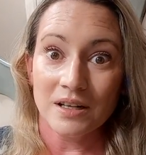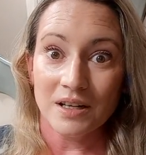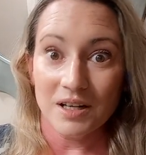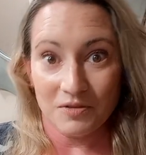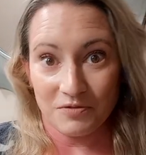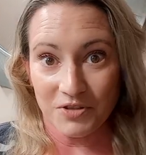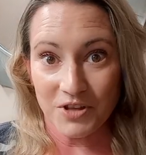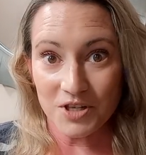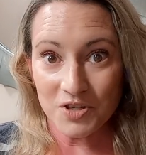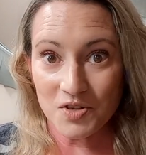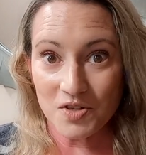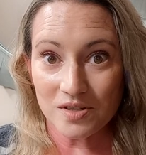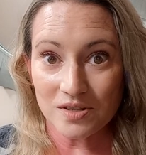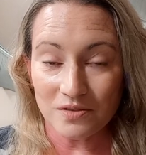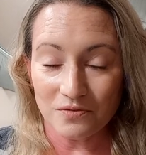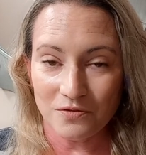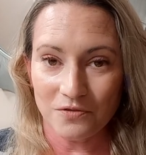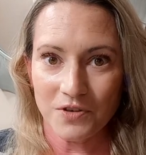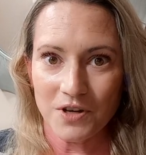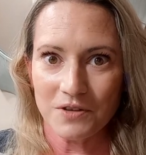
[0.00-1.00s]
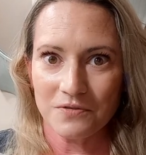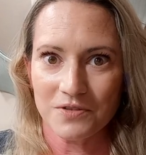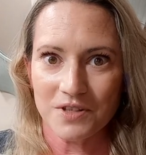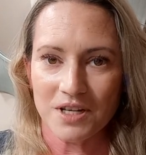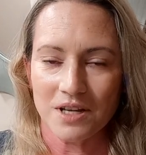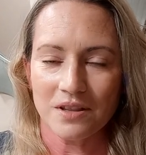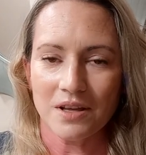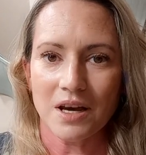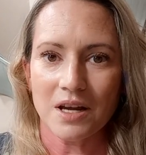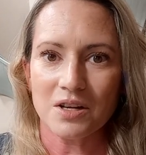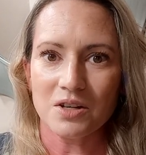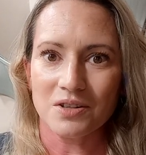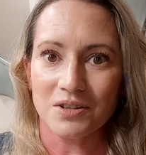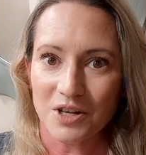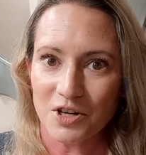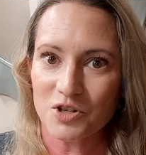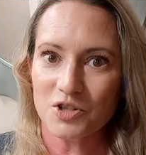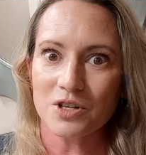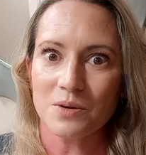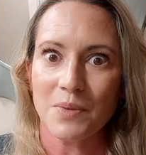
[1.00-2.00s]
If this isn't 50, then
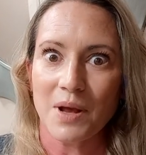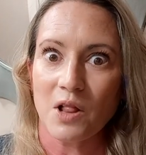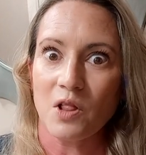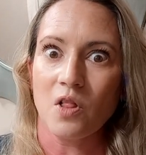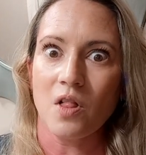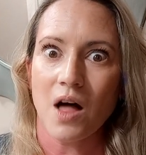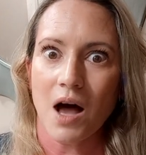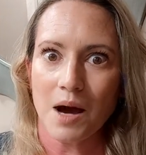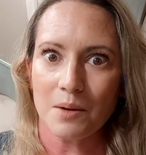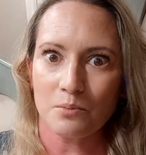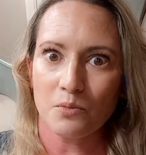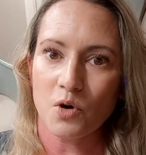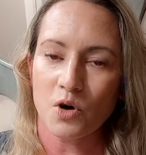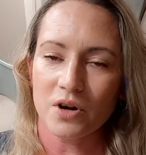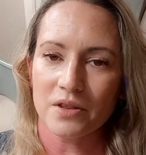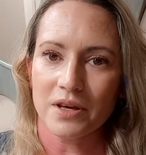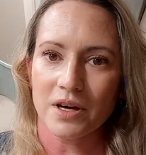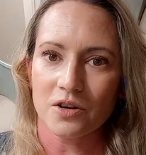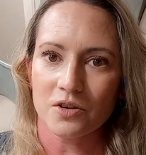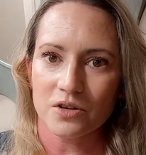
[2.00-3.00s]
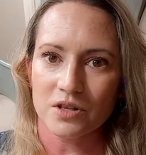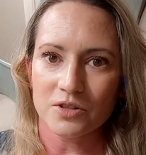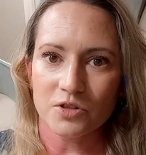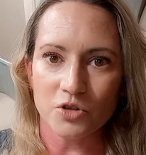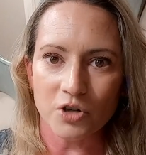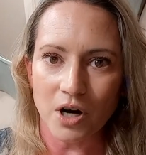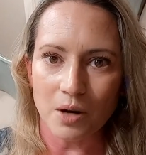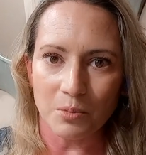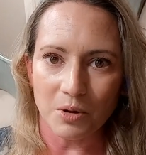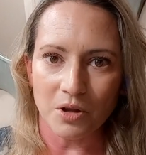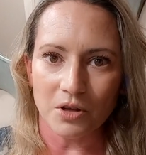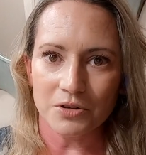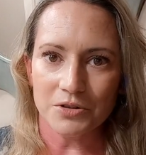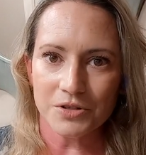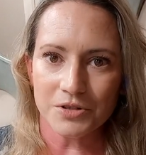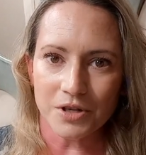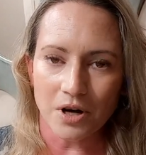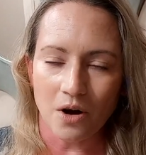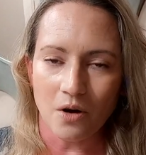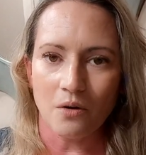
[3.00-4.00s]
there's going to be a lot more that are in trouble.
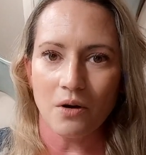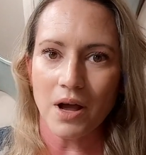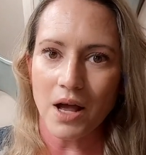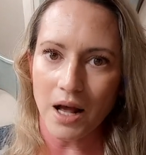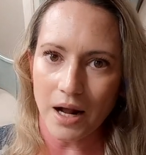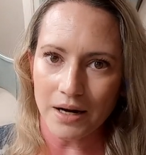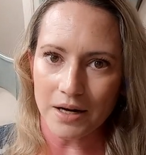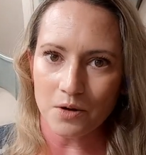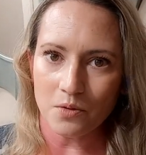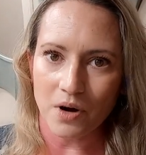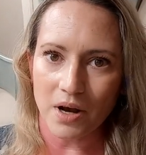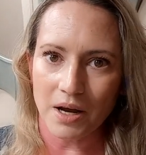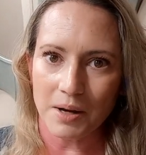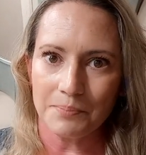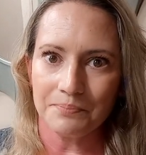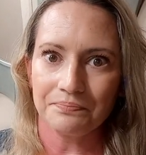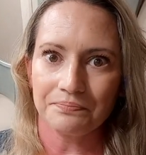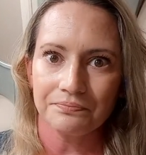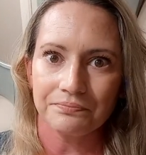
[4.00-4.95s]
So anyway,